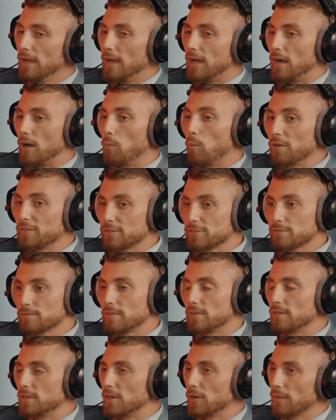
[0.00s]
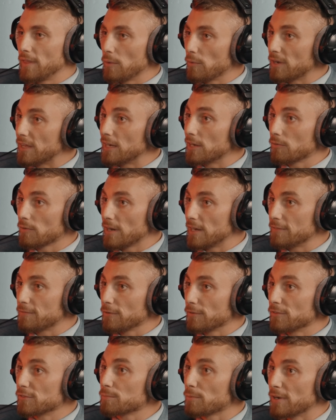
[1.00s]
Uh, once you know they were getting ready
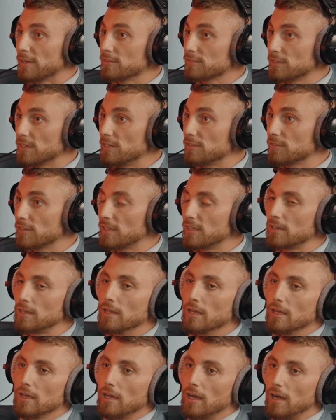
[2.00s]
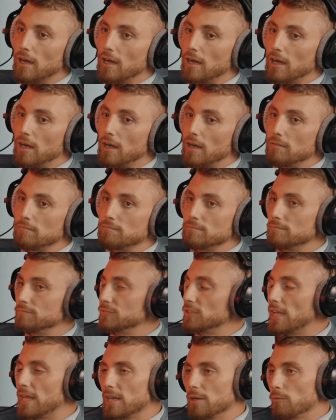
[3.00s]
for the spring season, uh,
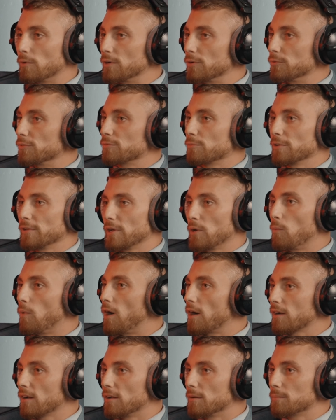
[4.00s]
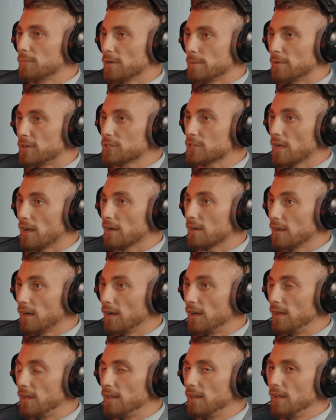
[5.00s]
anyone who was really a walk on pretty much got
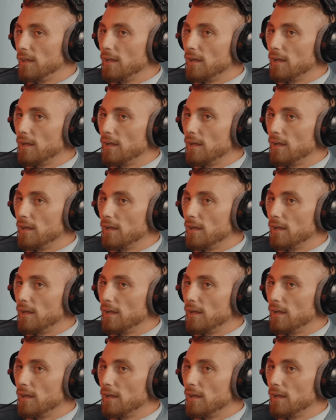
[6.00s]
cut.